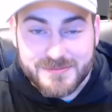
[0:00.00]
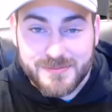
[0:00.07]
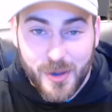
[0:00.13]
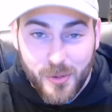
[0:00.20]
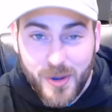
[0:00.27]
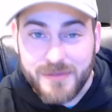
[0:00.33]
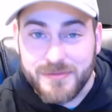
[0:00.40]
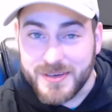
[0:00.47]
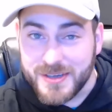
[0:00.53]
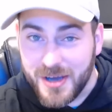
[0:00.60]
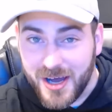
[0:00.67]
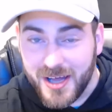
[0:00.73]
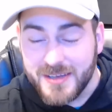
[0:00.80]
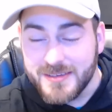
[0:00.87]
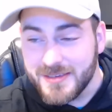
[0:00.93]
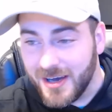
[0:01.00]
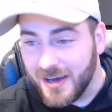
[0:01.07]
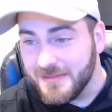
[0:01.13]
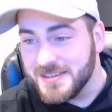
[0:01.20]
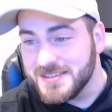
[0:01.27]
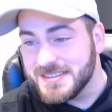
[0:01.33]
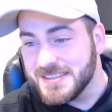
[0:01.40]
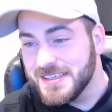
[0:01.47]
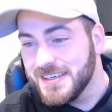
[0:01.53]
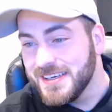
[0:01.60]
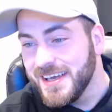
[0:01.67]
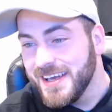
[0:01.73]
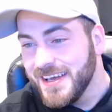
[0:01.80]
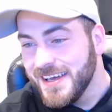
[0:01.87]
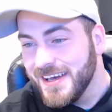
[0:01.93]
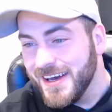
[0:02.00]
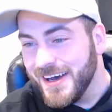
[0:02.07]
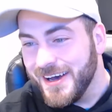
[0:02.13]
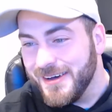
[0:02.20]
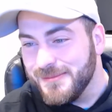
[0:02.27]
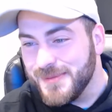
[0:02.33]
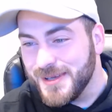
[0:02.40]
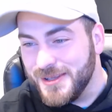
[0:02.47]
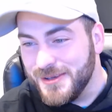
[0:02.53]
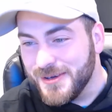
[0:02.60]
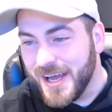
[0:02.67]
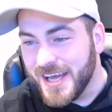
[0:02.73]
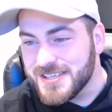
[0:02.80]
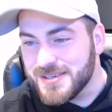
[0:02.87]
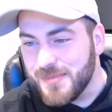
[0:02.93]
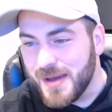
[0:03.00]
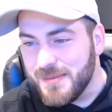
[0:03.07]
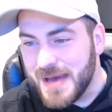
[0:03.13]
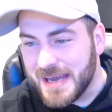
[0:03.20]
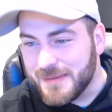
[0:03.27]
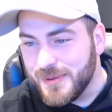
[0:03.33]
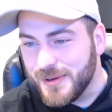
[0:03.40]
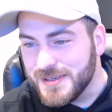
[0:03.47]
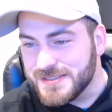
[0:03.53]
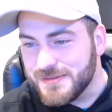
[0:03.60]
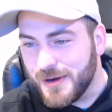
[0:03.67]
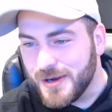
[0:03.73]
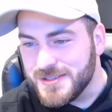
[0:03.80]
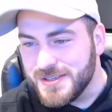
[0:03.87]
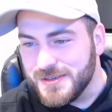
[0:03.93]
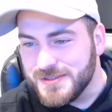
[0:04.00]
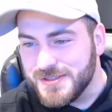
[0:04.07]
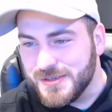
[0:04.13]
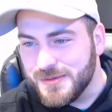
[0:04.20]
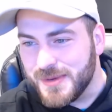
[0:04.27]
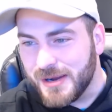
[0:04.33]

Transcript: My wife and God, obviously. But you guys are my backbone as far as YouTube,